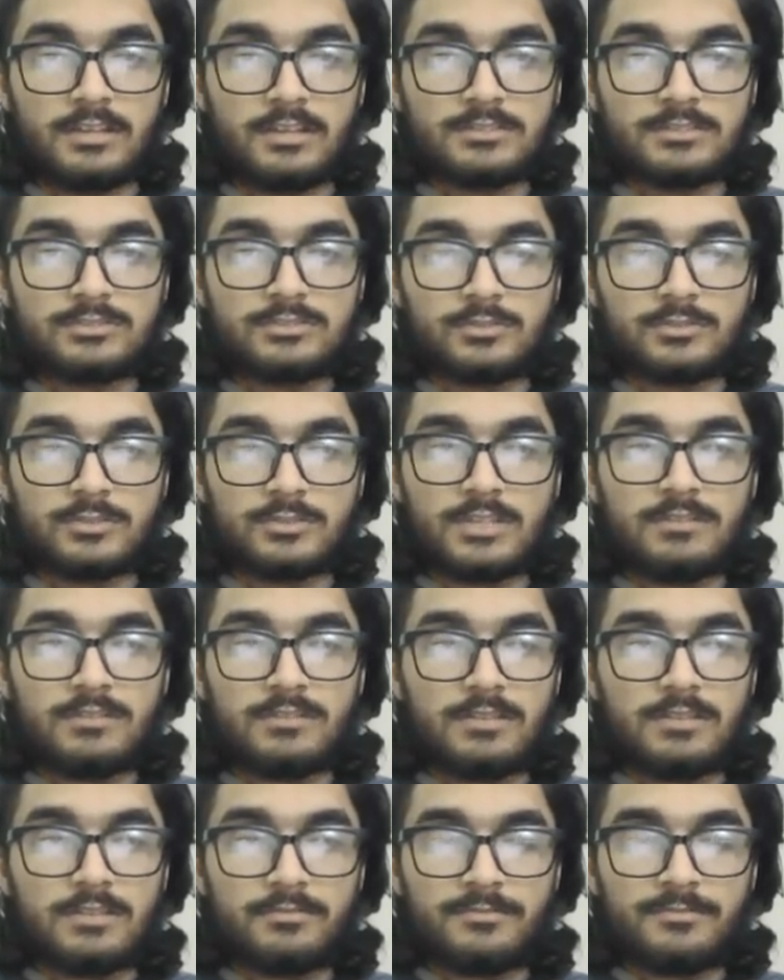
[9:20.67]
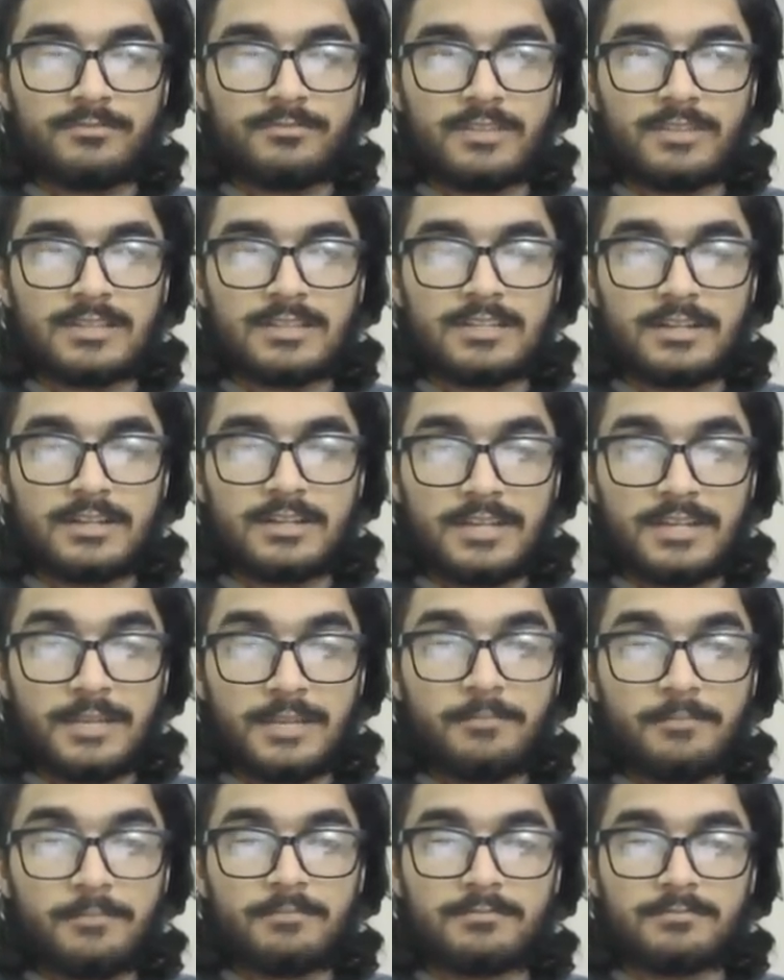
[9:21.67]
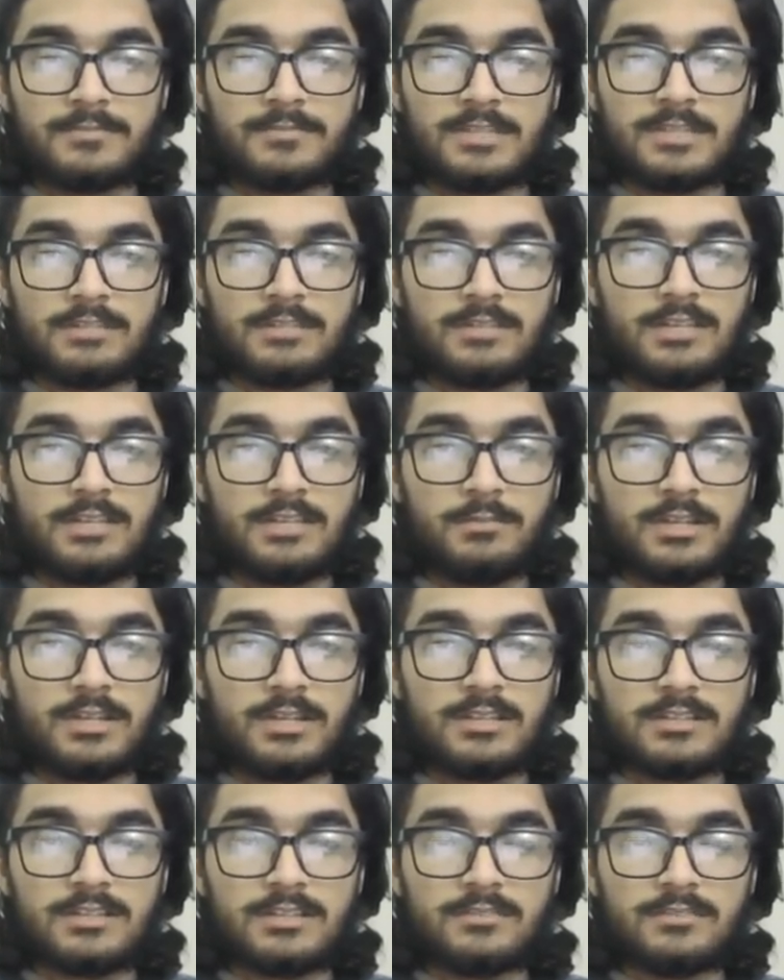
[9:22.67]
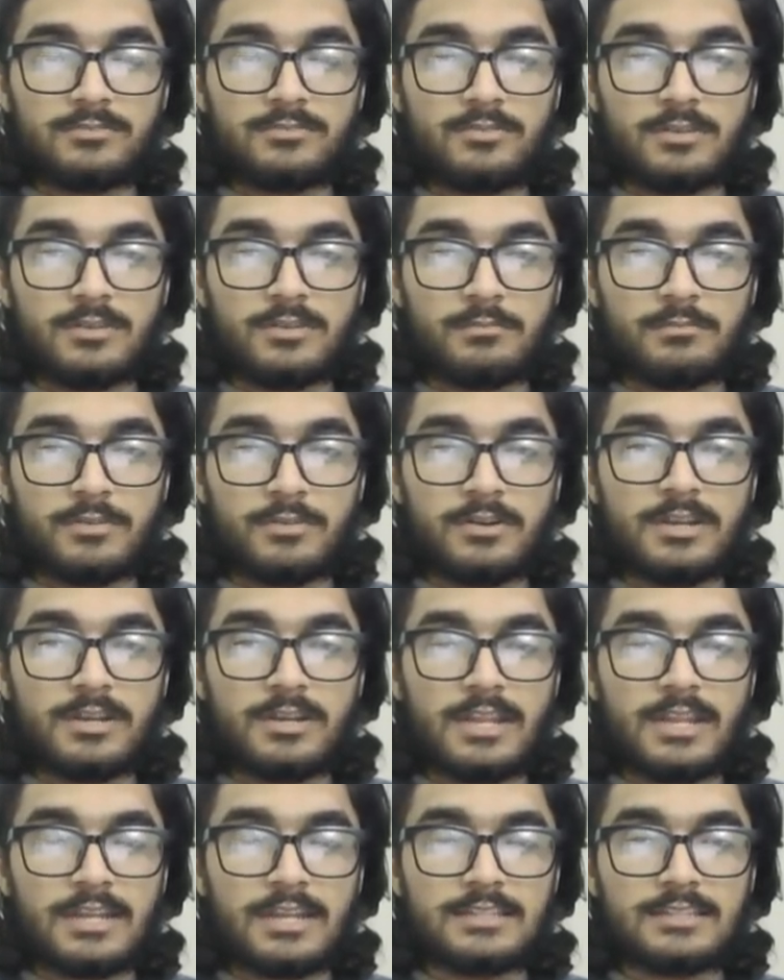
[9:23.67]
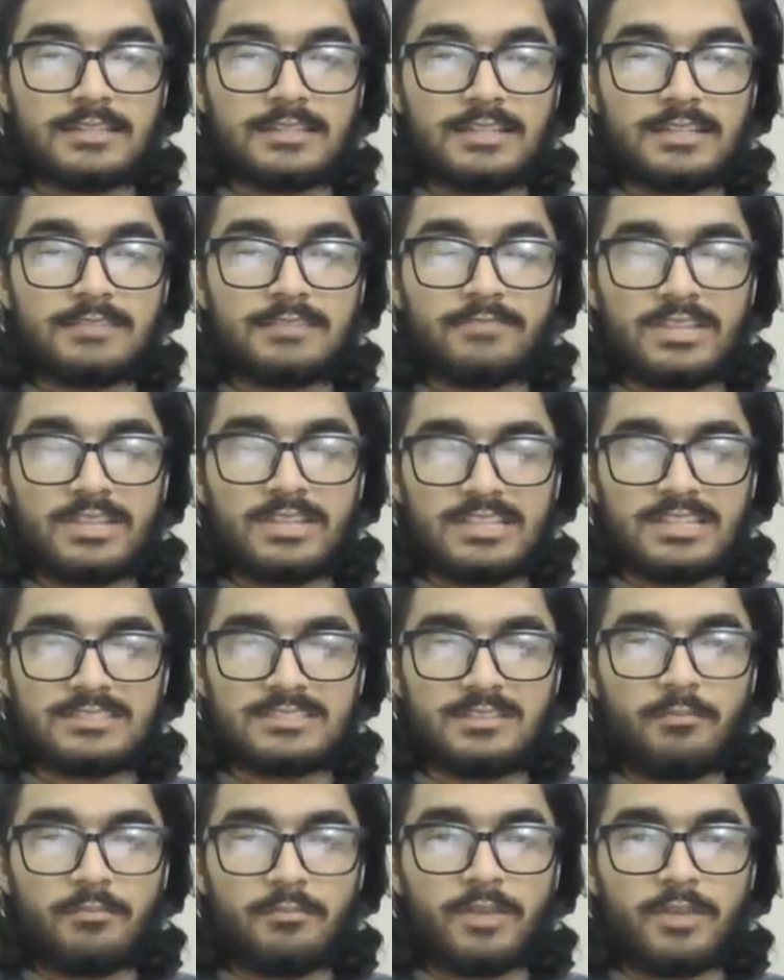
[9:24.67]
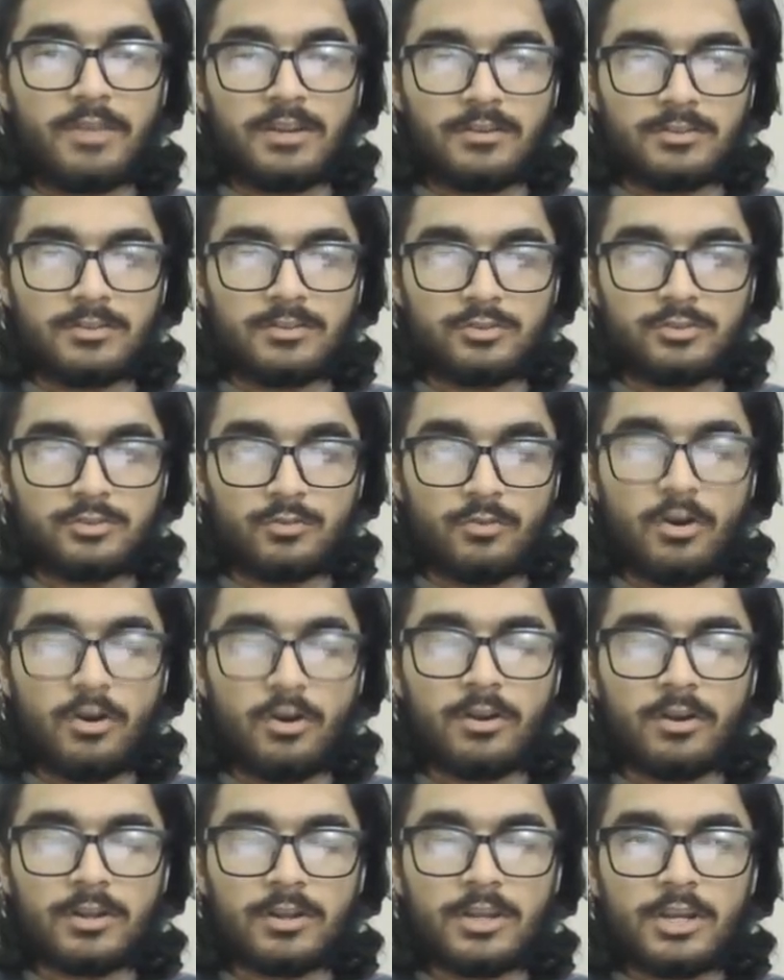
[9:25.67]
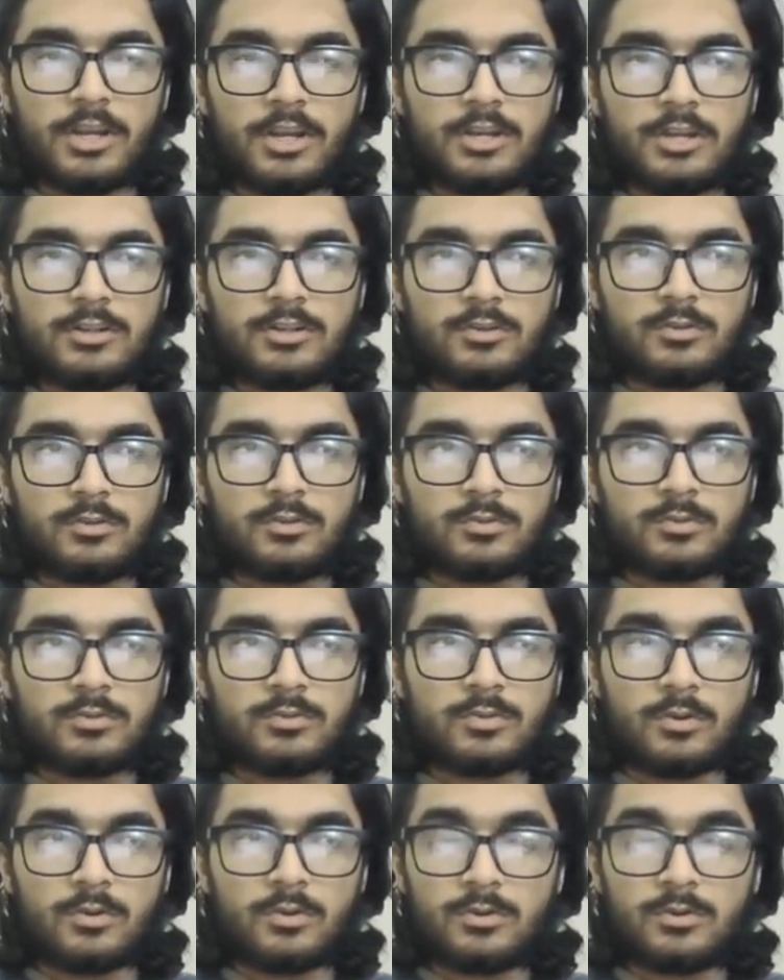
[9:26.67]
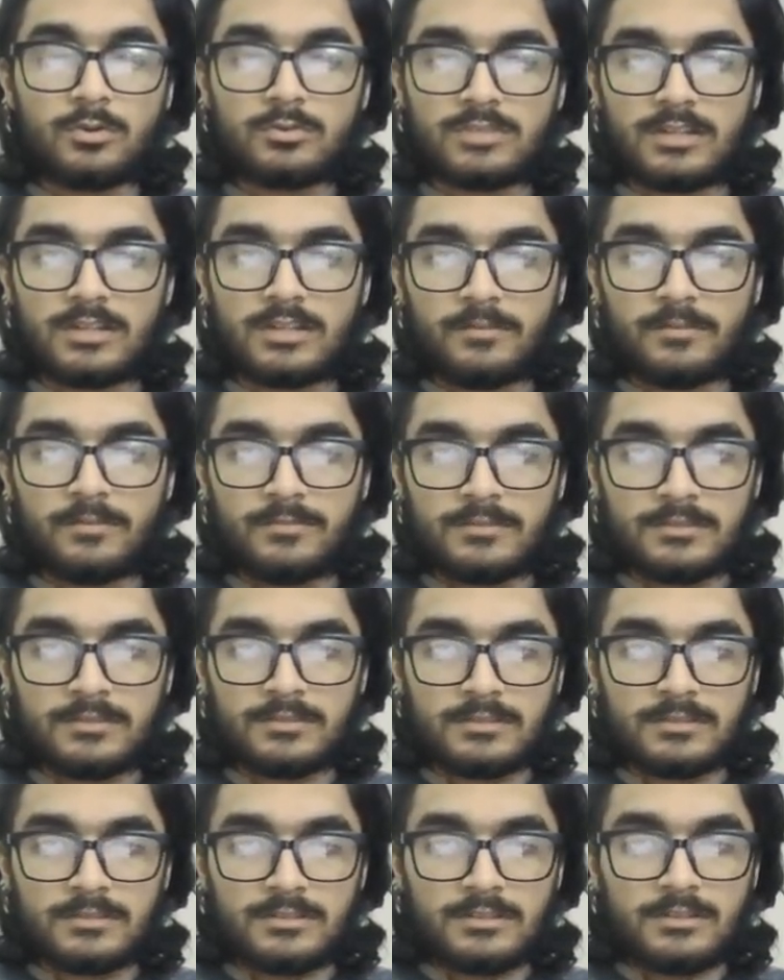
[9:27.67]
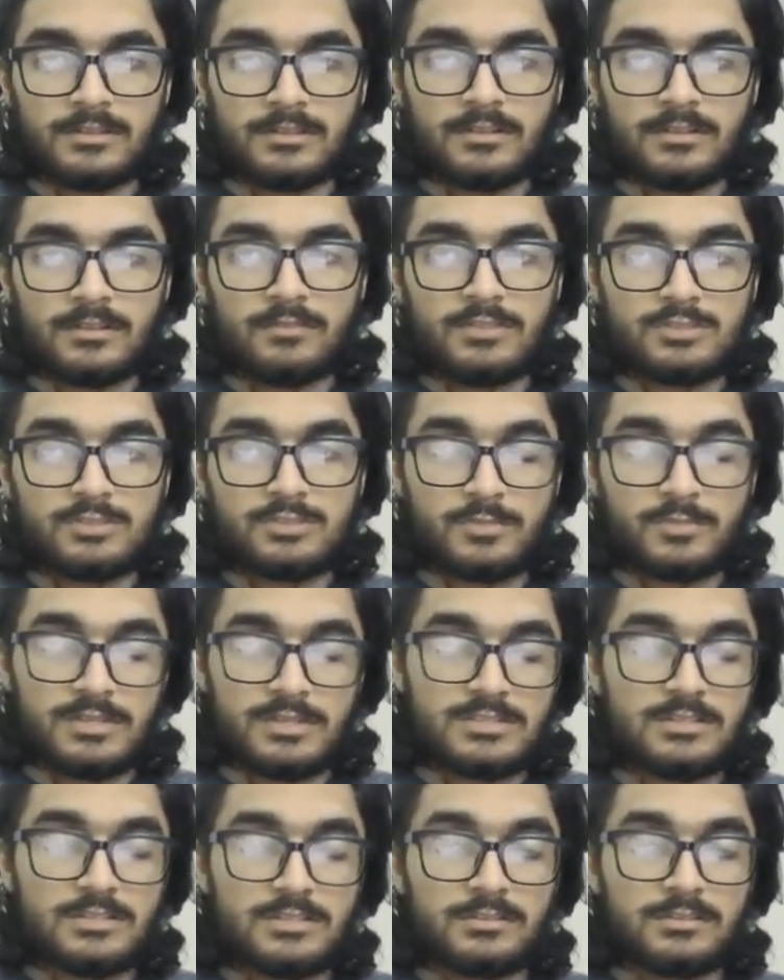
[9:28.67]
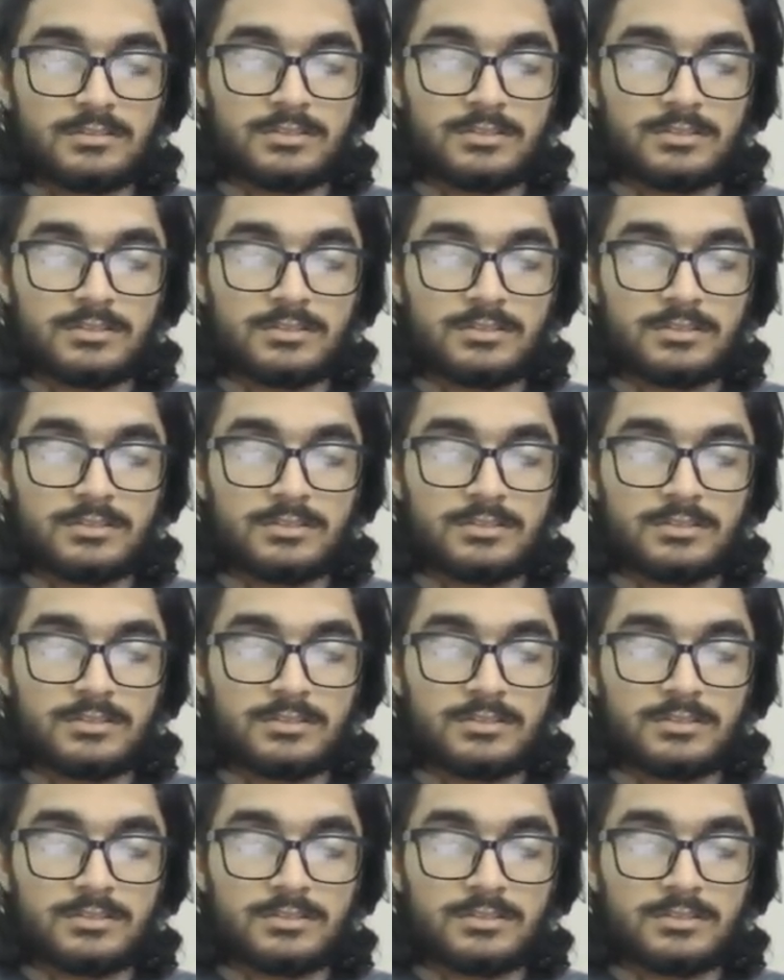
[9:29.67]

so they will fill their name, their email, their phone number, and then when they submit, you want to go to the which page?